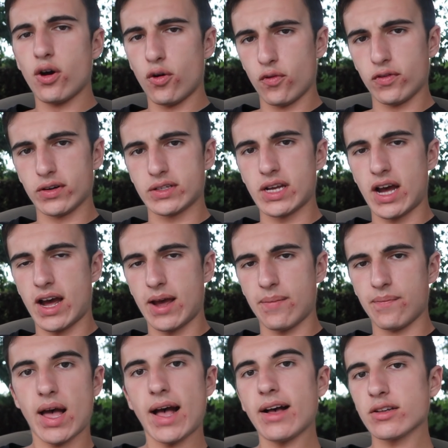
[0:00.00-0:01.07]
over
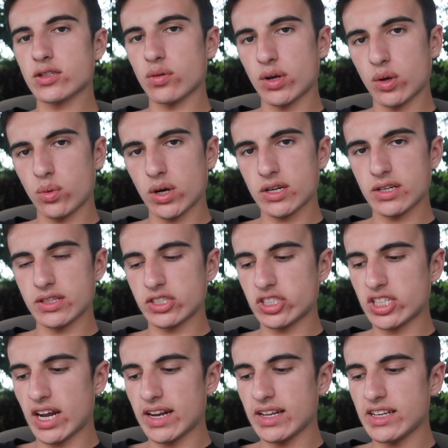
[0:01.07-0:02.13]
time. I also want to work on the
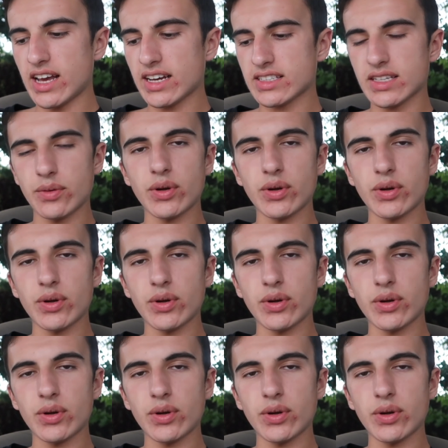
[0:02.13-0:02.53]
Shiny Dex.